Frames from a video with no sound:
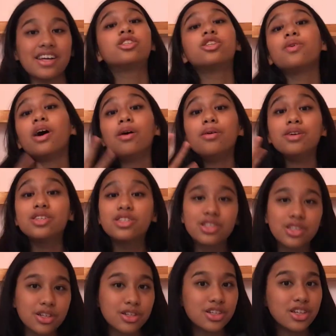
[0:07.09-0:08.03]
So I was
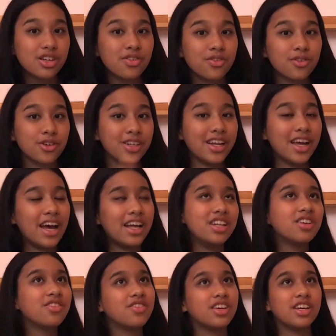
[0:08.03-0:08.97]
searching for an
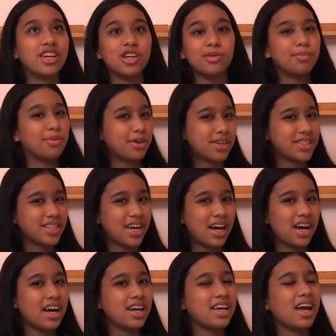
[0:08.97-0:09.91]
end of the year book
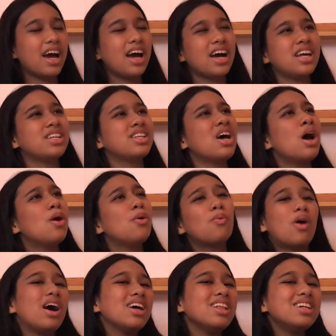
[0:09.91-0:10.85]
tag, and
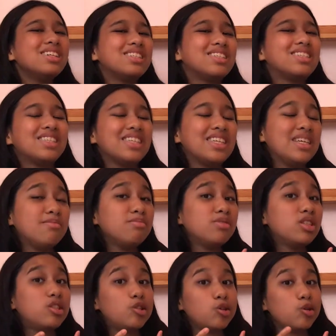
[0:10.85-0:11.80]
while it
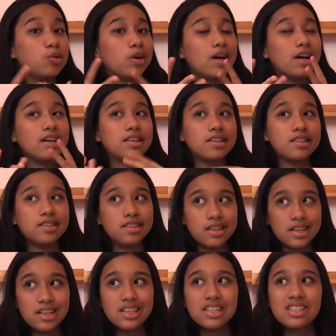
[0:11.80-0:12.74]
seems to
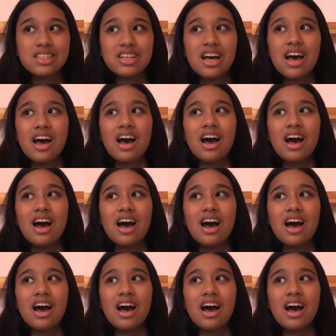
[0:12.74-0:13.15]
exist,